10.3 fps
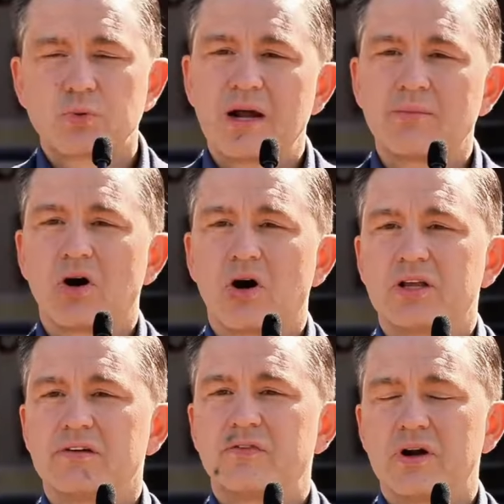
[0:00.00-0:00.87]
what I'm
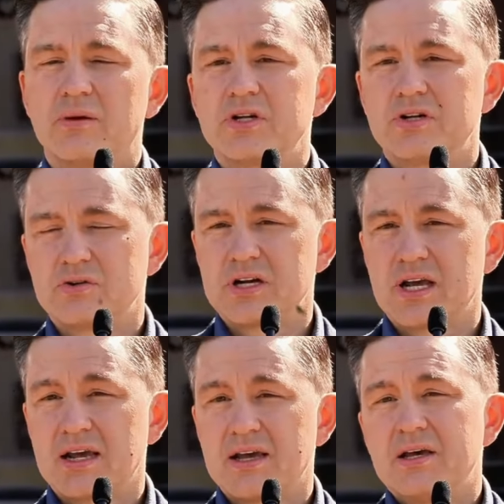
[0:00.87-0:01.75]
calling for him to do
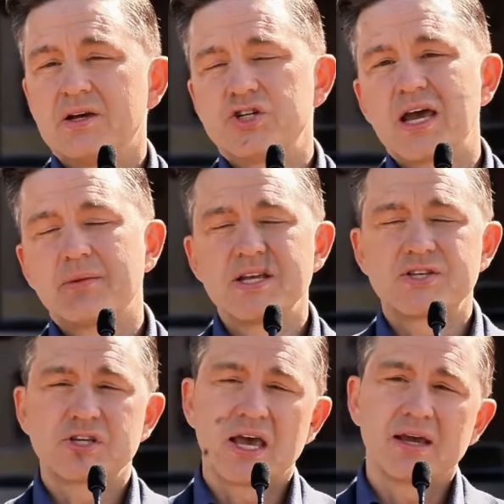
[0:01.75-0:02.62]
today. Jagmeet
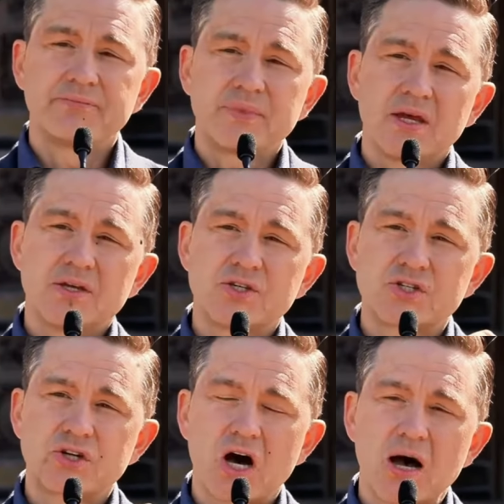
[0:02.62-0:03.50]
Singh,
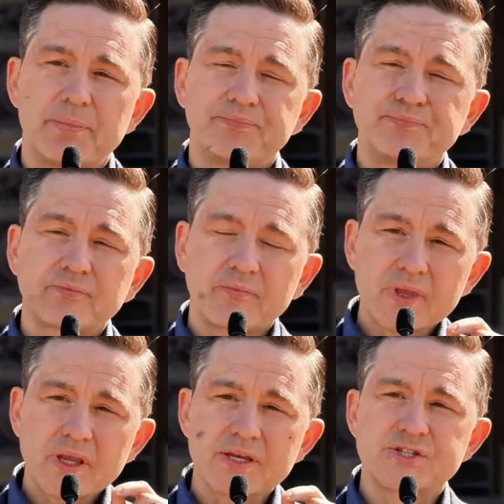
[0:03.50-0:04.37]
stop
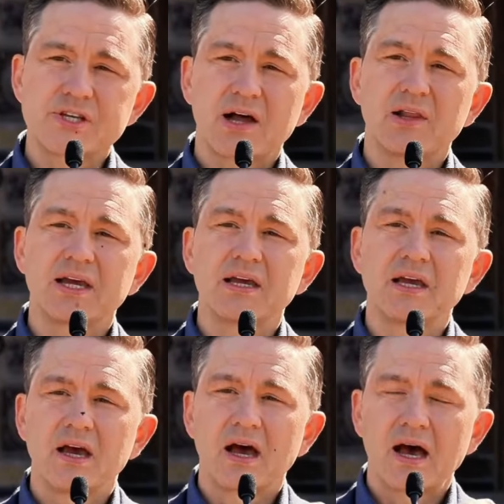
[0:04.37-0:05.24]

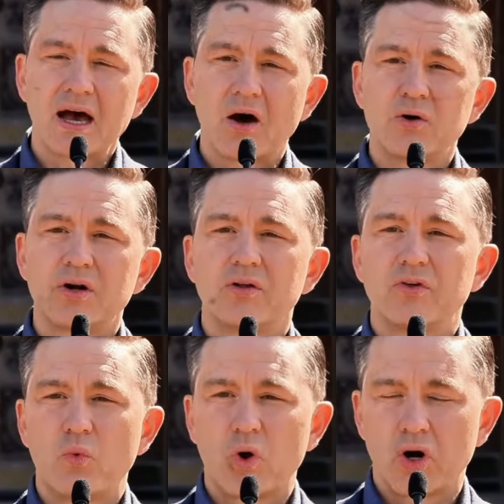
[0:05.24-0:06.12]
selling out
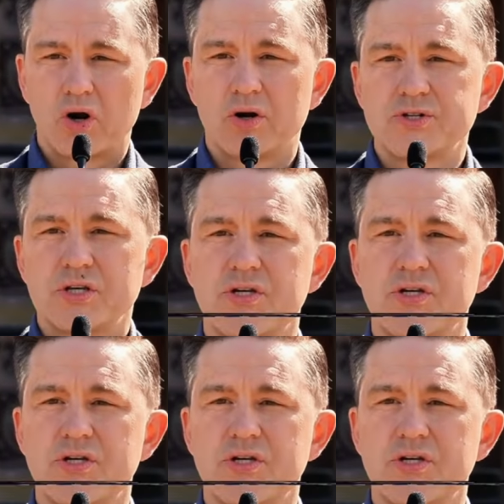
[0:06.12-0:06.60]
the workers.